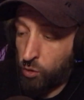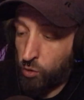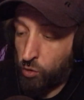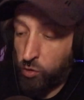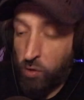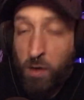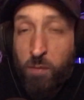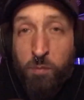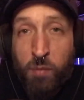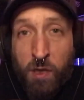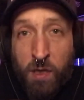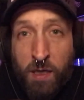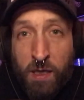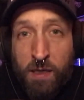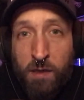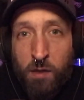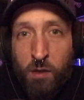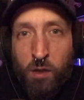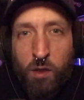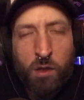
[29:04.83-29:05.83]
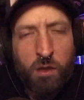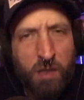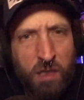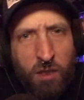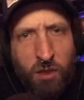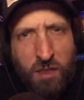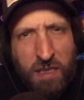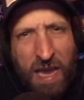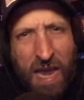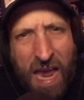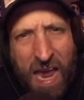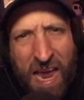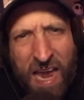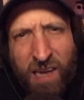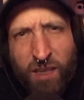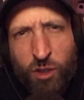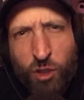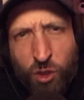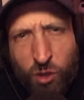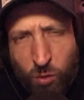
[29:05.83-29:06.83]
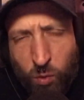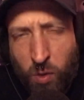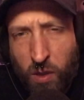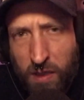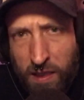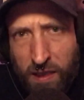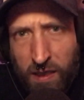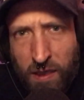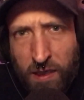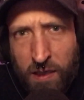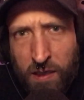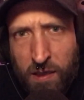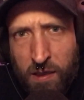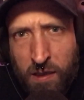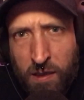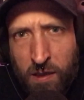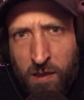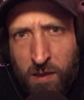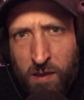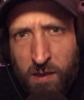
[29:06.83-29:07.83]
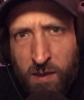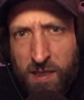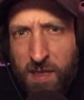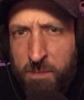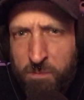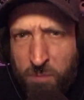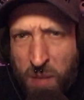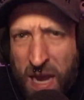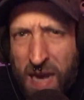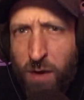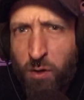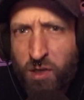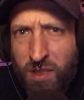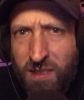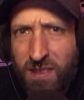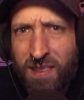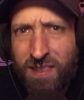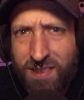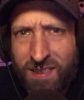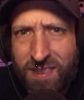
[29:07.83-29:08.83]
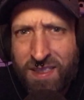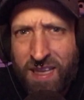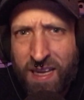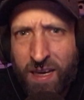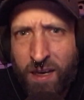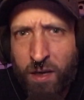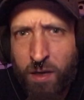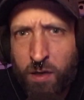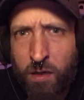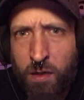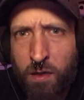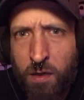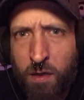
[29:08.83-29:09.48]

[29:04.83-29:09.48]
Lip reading: Trump, Hitler, there's actually comparisons there.